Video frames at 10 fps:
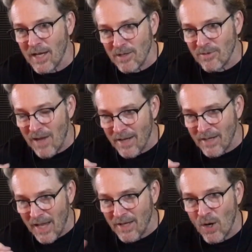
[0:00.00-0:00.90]
you,
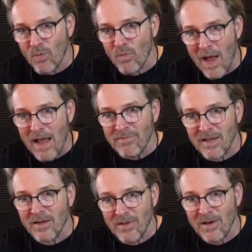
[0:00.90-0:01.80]
I know right
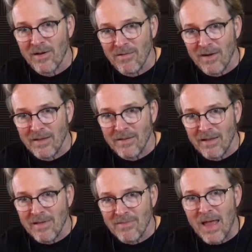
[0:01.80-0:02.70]
then there
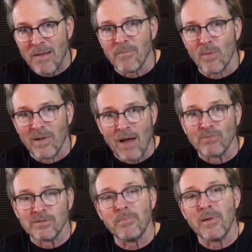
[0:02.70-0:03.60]
at that moment I
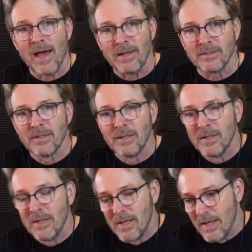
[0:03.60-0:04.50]
was bit.
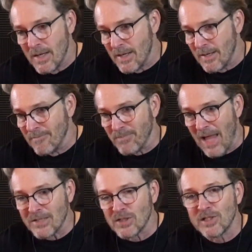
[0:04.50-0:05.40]

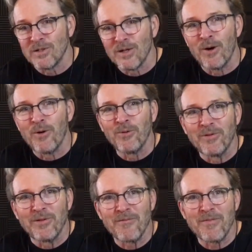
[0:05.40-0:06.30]
I still
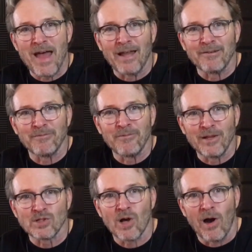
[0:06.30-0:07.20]
own that
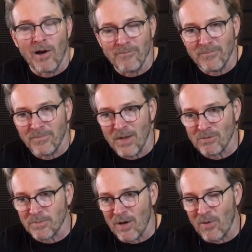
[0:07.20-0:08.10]
guitar. That
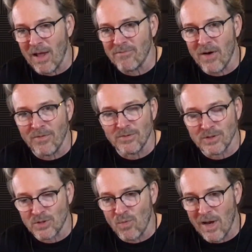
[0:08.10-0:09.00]
was my grandfather's.
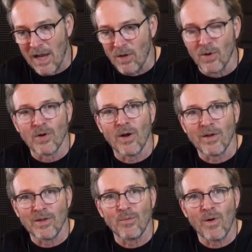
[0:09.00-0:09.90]
It's the one I learned
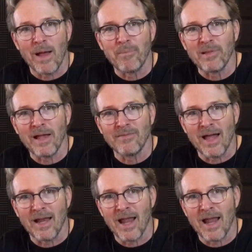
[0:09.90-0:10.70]
on and the one I played that